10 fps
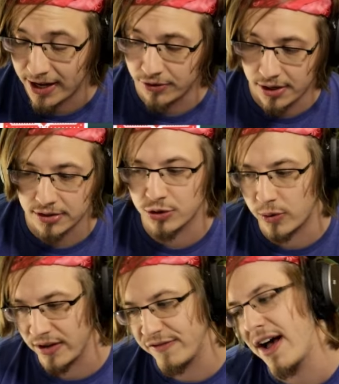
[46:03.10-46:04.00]
on to
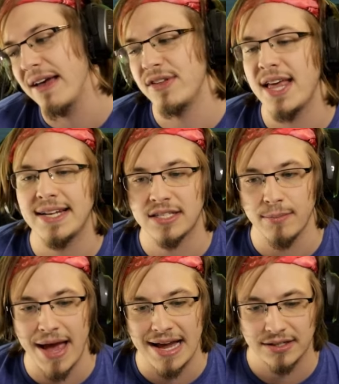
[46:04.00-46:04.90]
25 and that's the
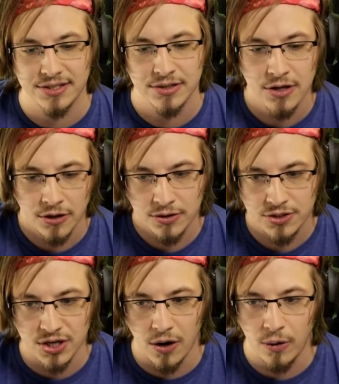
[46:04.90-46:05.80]
max.
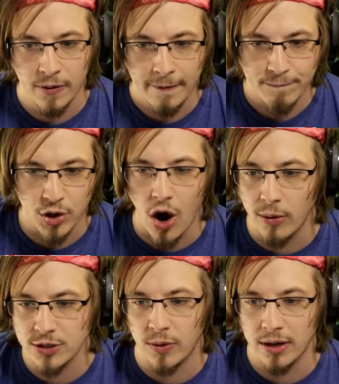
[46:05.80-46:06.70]
So you
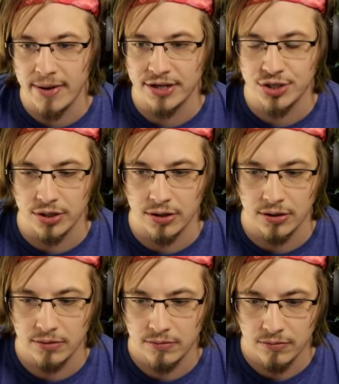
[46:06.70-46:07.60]
always want to make sure
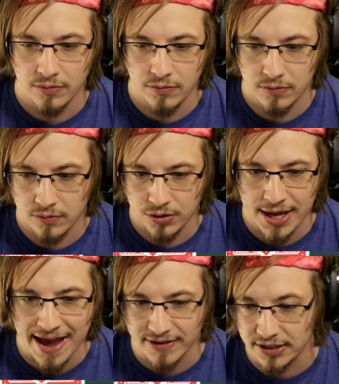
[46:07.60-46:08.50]
you
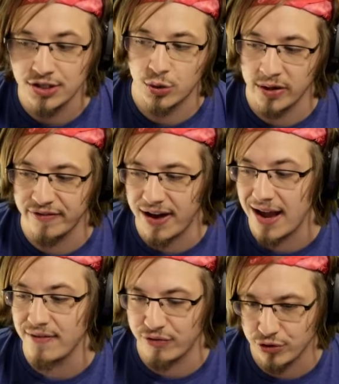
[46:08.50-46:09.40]
have at least
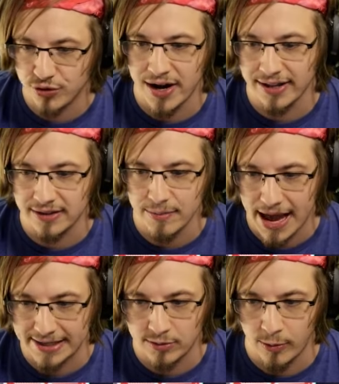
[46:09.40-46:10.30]
25 if you're trying to get the
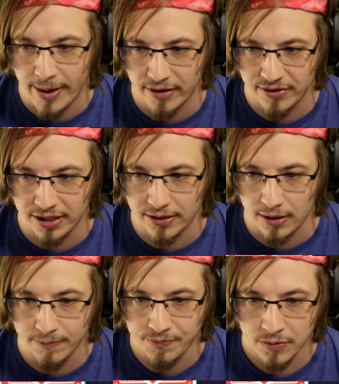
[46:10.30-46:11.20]
maximum amount of income.